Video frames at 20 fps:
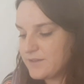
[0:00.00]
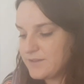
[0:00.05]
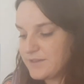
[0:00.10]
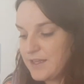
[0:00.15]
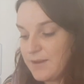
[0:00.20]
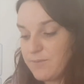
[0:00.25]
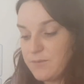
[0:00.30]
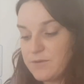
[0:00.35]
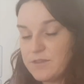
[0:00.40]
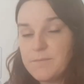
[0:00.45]

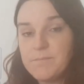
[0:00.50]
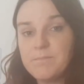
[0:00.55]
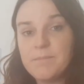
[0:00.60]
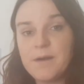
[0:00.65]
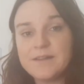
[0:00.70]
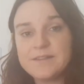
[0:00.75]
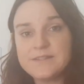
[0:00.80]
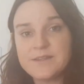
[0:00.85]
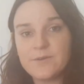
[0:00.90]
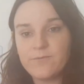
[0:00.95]
same with a
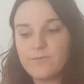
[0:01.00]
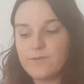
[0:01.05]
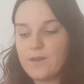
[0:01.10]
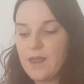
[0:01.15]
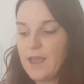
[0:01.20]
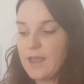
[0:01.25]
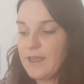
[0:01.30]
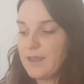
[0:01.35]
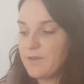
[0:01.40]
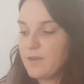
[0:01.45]

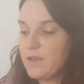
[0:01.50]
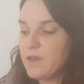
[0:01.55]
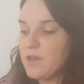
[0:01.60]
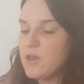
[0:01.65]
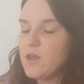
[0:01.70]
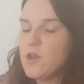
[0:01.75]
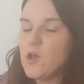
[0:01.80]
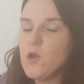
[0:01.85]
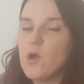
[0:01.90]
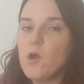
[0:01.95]
butterfly.
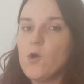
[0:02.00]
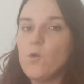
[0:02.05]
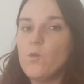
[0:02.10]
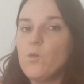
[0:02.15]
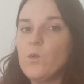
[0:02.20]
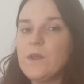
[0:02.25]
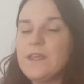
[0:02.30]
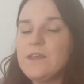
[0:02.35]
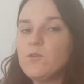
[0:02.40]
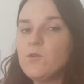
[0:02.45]

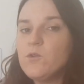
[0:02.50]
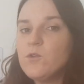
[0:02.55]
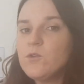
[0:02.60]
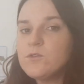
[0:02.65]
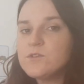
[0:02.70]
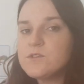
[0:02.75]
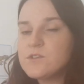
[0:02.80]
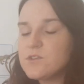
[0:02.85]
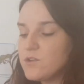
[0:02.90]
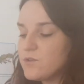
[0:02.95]
We
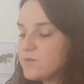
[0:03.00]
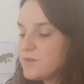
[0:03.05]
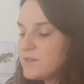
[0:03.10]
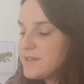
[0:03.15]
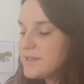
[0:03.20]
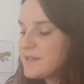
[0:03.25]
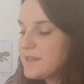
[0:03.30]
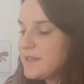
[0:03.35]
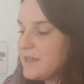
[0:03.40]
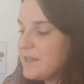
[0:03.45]
also
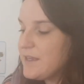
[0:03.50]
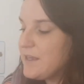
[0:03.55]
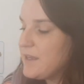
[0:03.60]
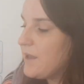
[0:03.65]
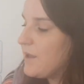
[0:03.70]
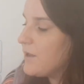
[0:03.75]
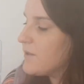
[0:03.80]
see